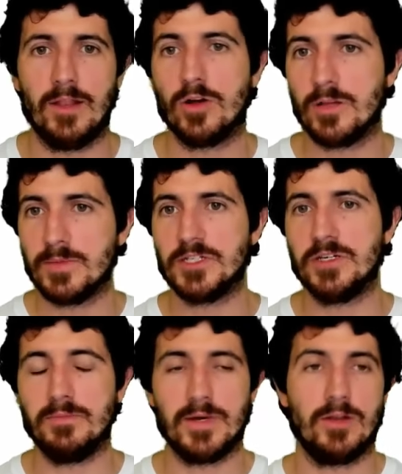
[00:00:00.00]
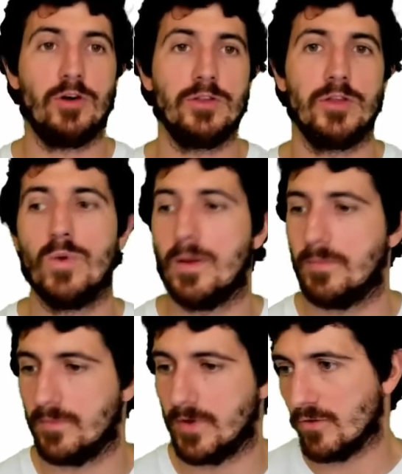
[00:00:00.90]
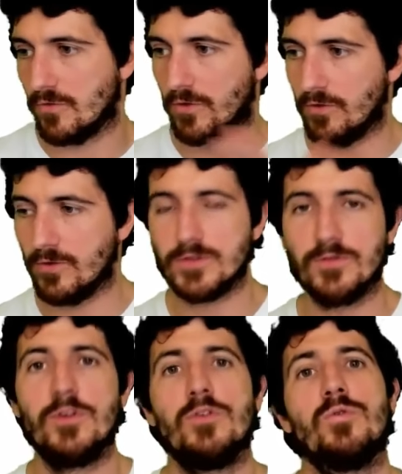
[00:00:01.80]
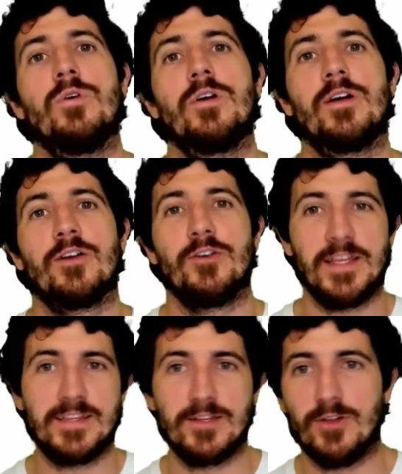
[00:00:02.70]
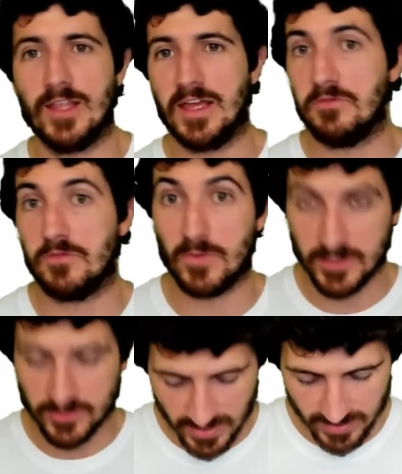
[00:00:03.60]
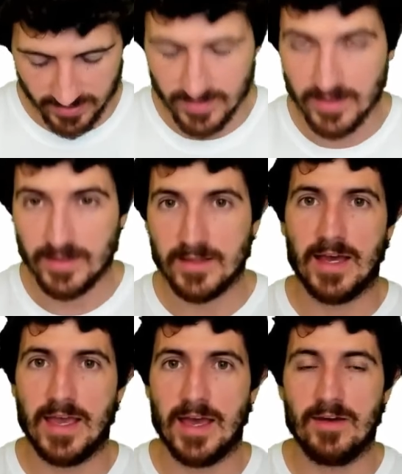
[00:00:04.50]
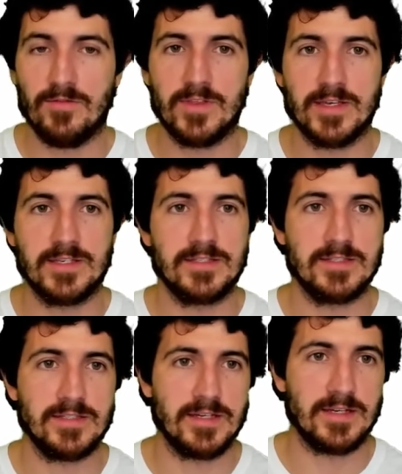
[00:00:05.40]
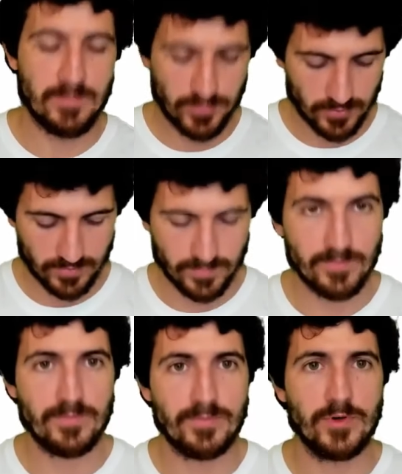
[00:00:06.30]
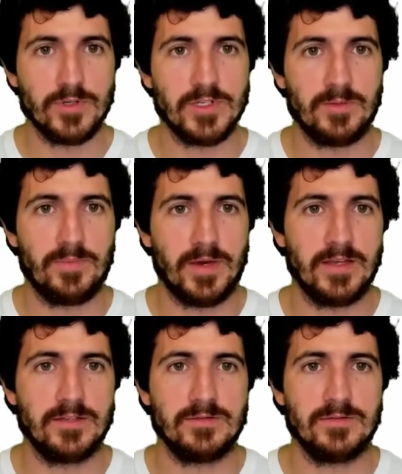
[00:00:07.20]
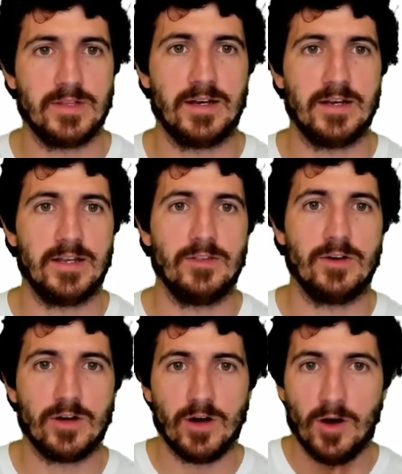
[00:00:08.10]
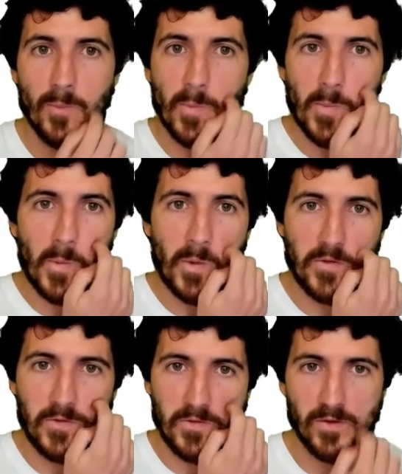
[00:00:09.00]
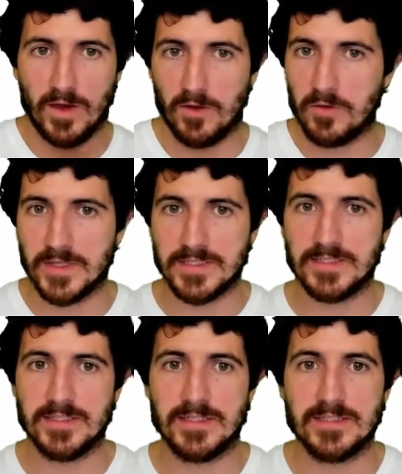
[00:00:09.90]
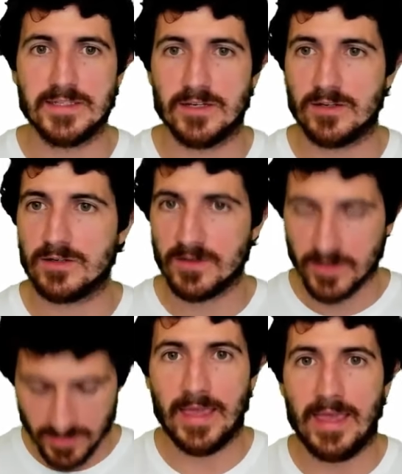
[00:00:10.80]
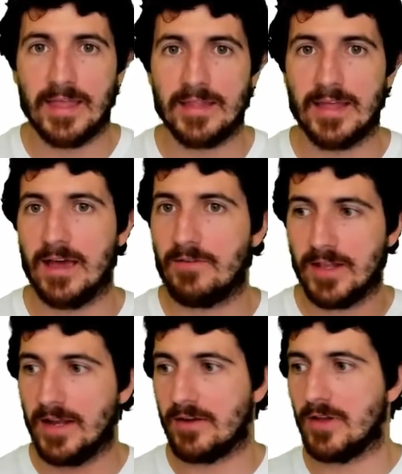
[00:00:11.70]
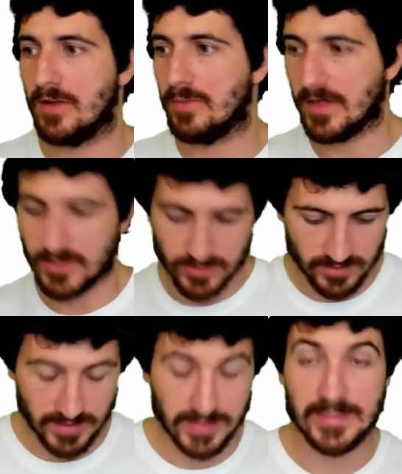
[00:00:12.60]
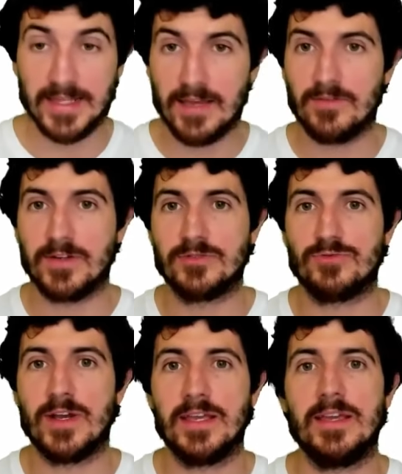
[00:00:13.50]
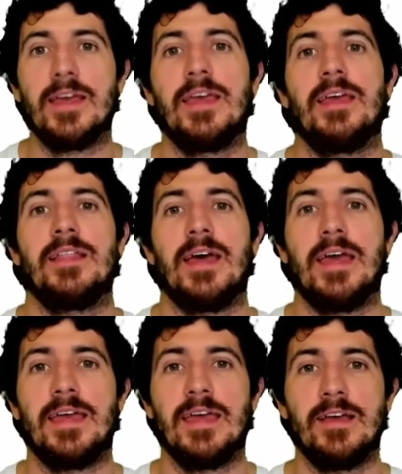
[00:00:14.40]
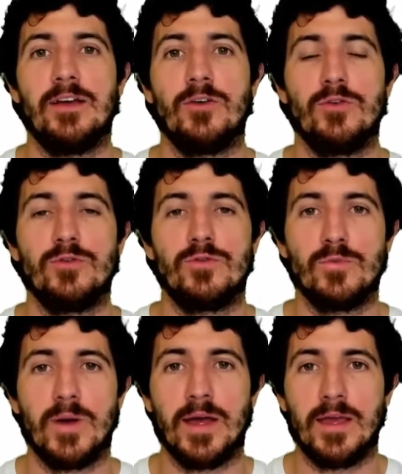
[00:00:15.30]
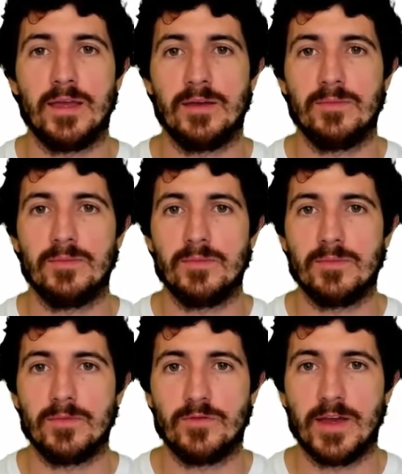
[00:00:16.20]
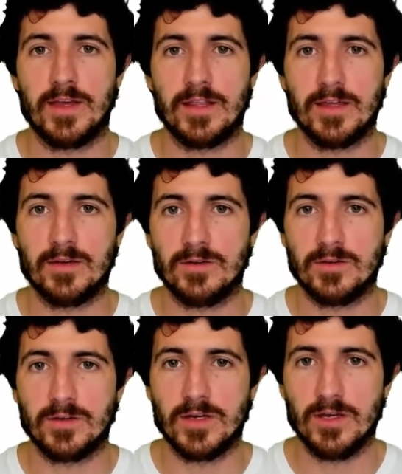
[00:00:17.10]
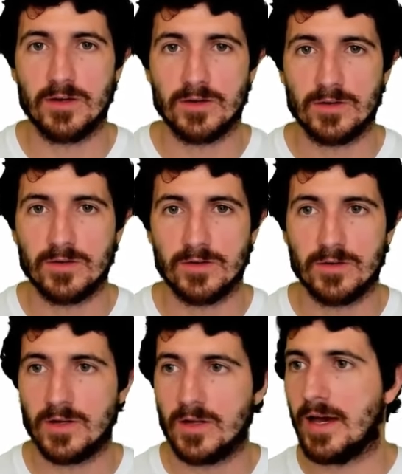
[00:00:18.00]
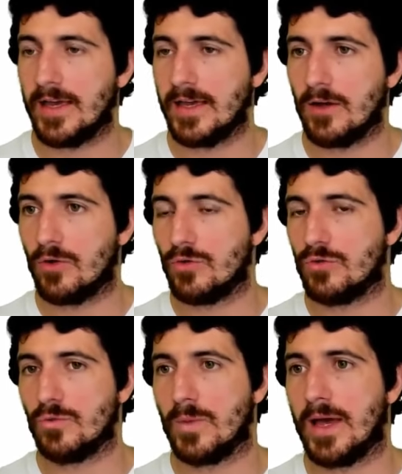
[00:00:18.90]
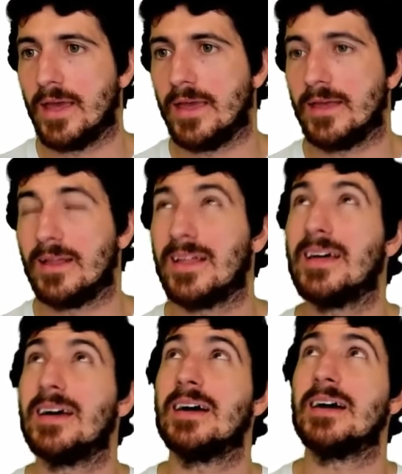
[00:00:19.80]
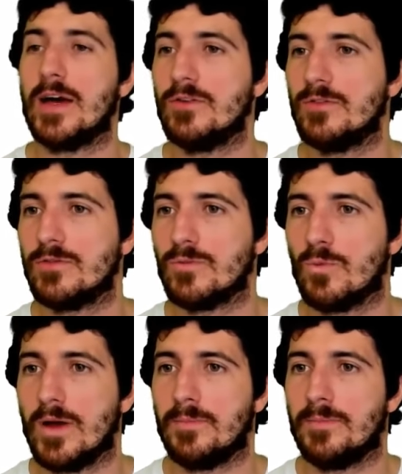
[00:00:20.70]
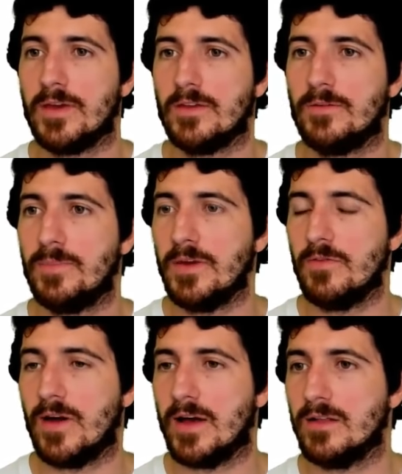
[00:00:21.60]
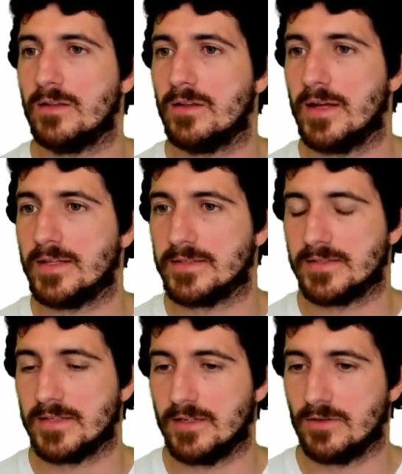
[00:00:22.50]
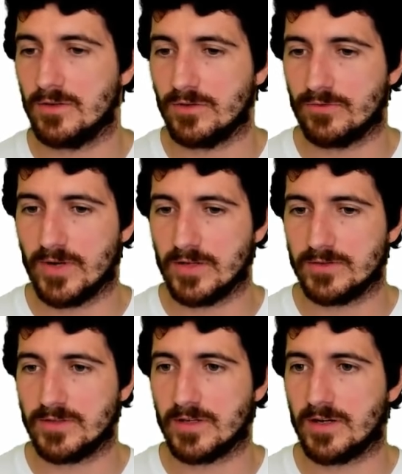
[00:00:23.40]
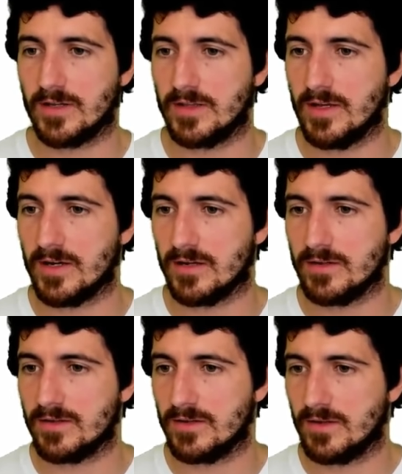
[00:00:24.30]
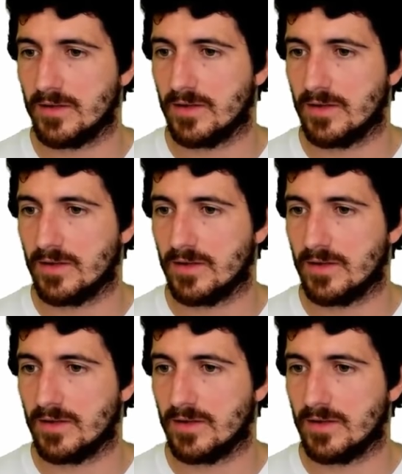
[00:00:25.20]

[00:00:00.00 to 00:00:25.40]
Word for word: my local machine, but on the web. So for those of you who are connected online, if you want to try it, I have this sample project page, laravel.com, which you can go and see this here. And I have a Laravel application that is live and is running and I can go to my, if I click on here, I can go to my routes web PHP file and see all the routes that are in there.